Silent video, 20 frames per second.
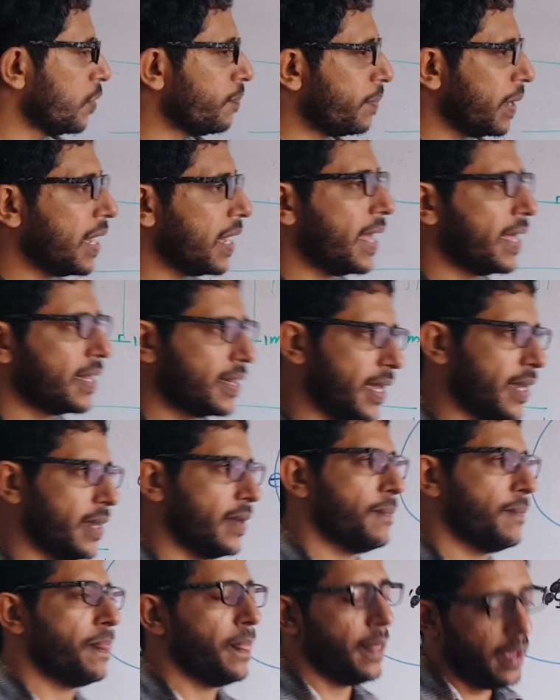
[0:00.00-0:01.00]
be like that.
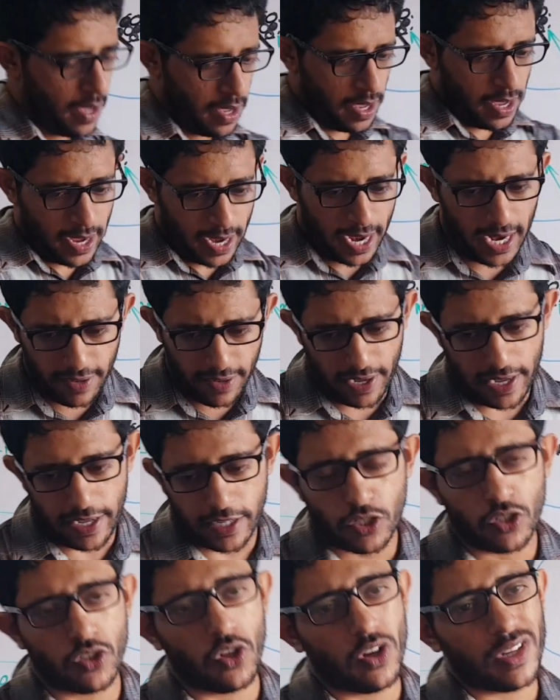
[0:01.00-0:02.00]
Anyway,
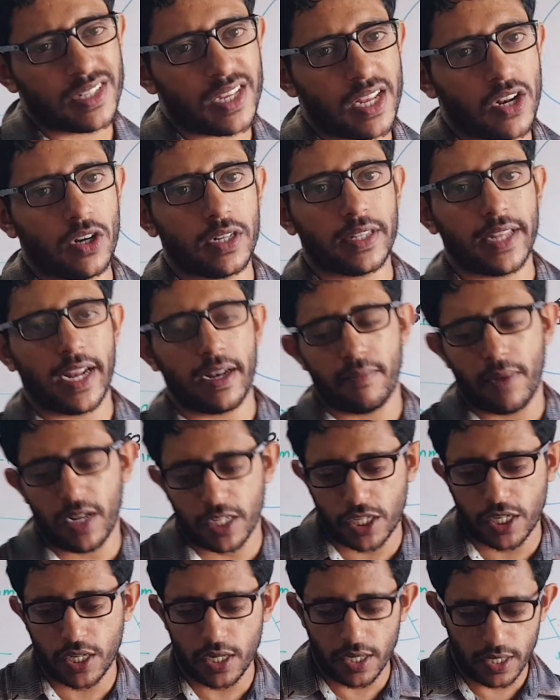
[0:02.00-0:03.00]
so those are not that
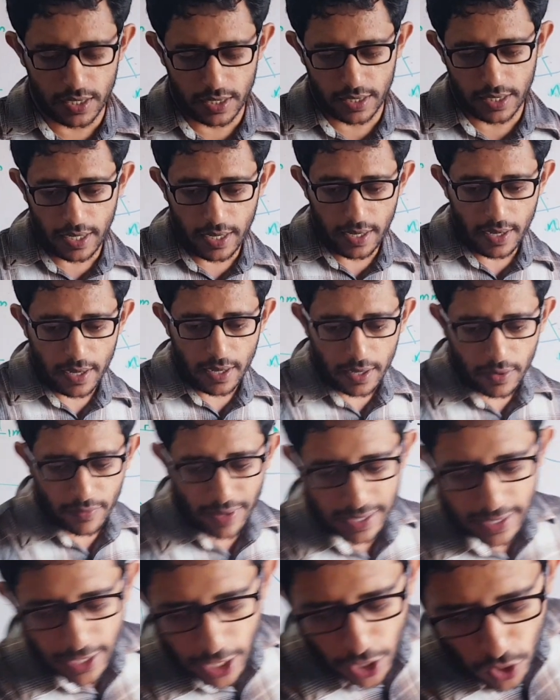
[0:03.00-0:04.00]
much.
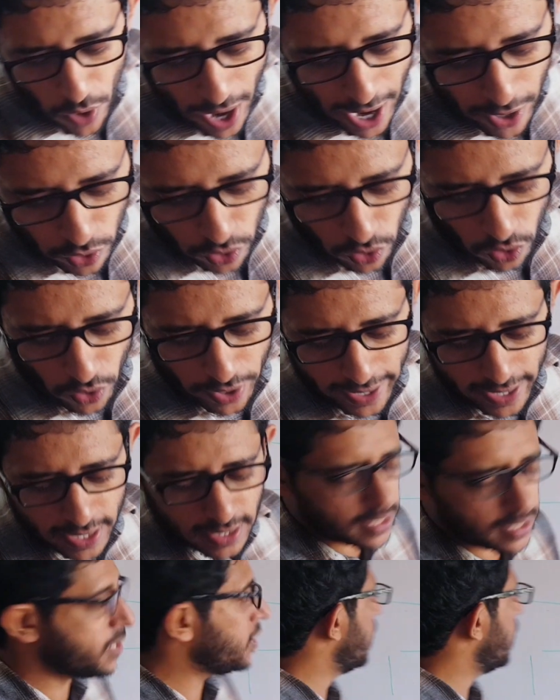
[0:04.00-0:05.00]
What you have to know
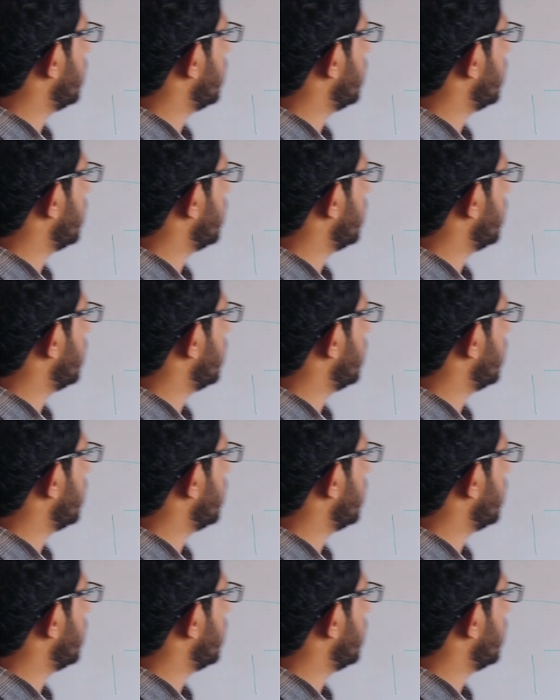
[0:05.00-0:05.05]
is